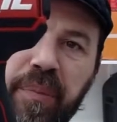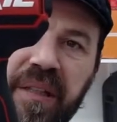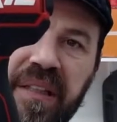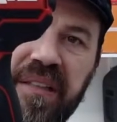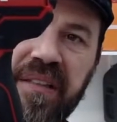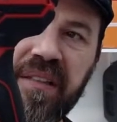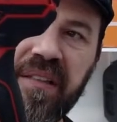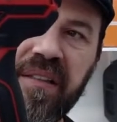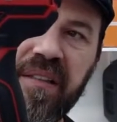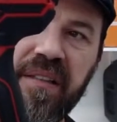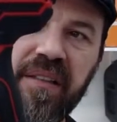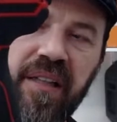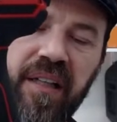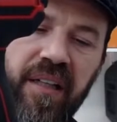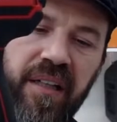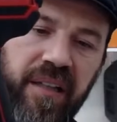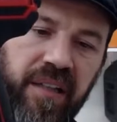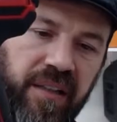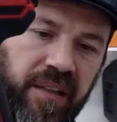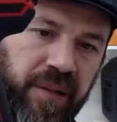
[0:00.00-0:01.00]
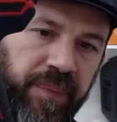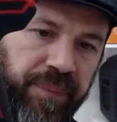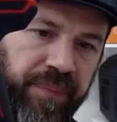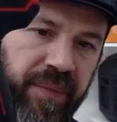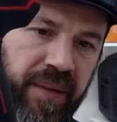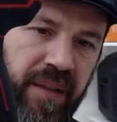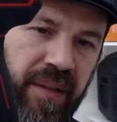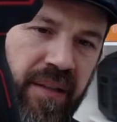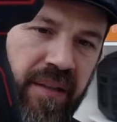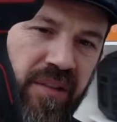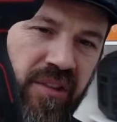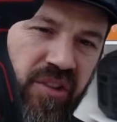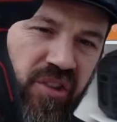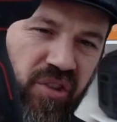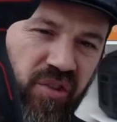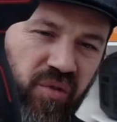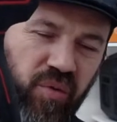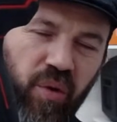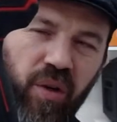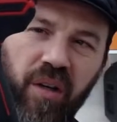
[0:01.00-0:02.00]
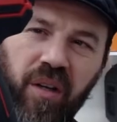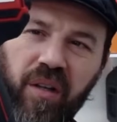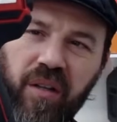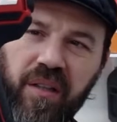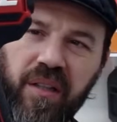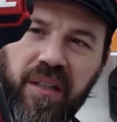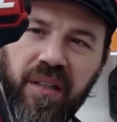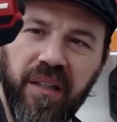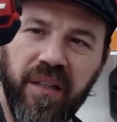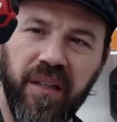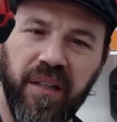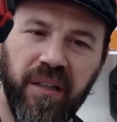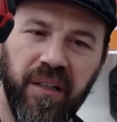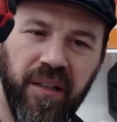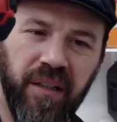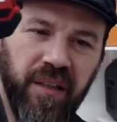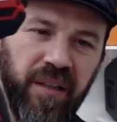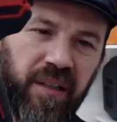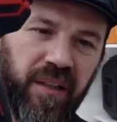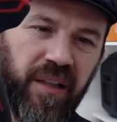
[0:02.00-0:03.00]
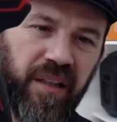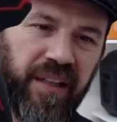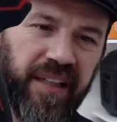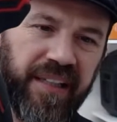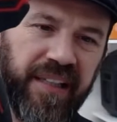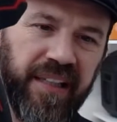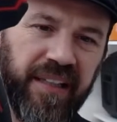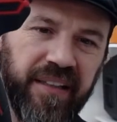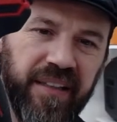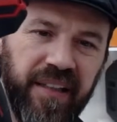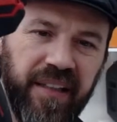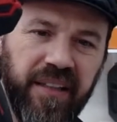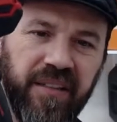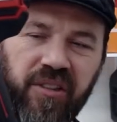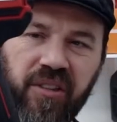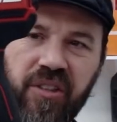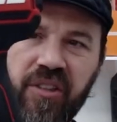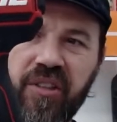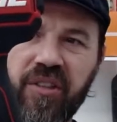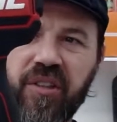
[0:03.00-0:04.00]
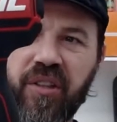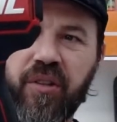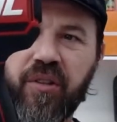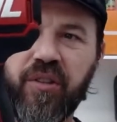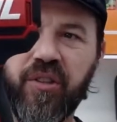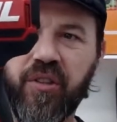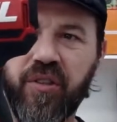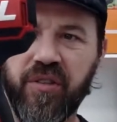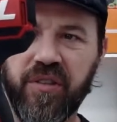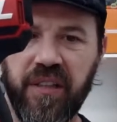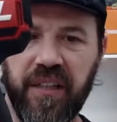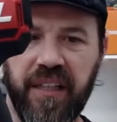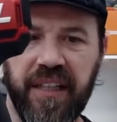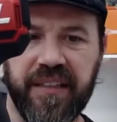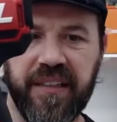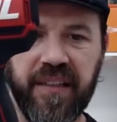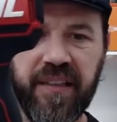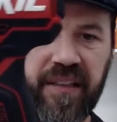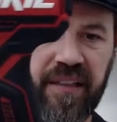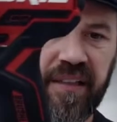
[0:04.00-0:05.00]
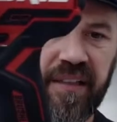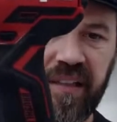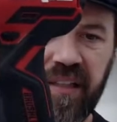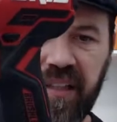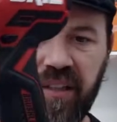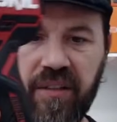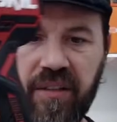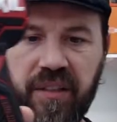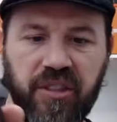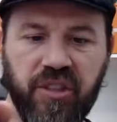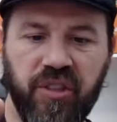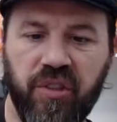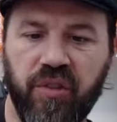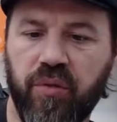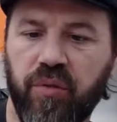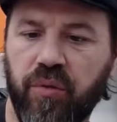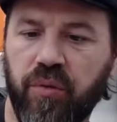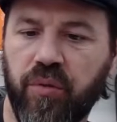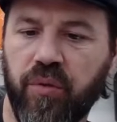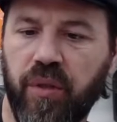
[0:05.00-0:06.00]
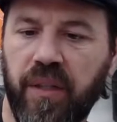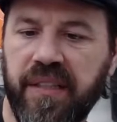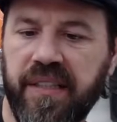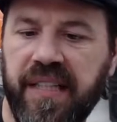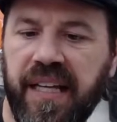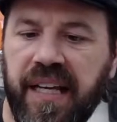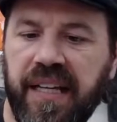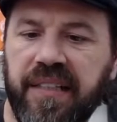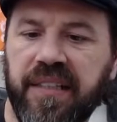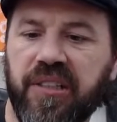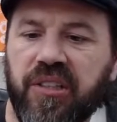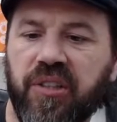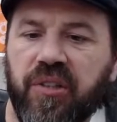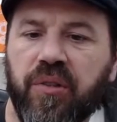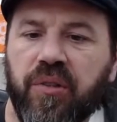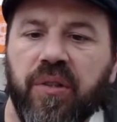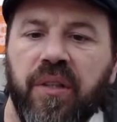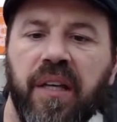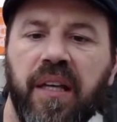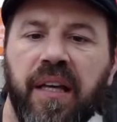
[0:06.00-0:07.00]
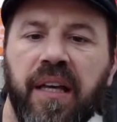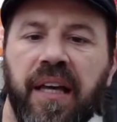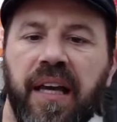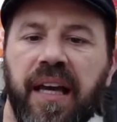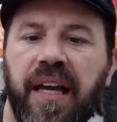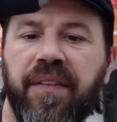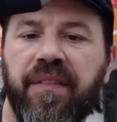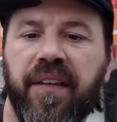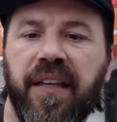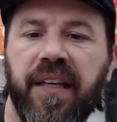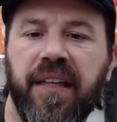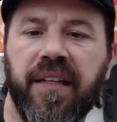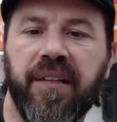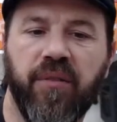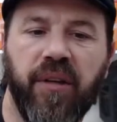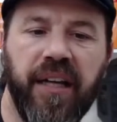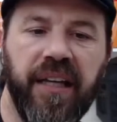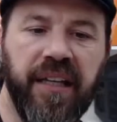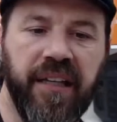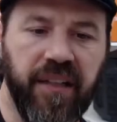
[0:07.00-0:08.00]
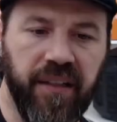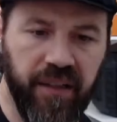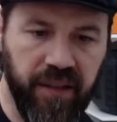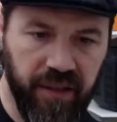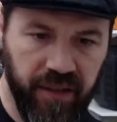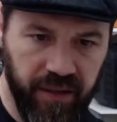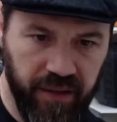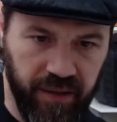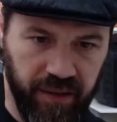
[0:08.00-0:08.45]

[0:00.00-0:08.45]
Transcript: but uh, strong clicking there so you know you selected the gear that you intended to and then right here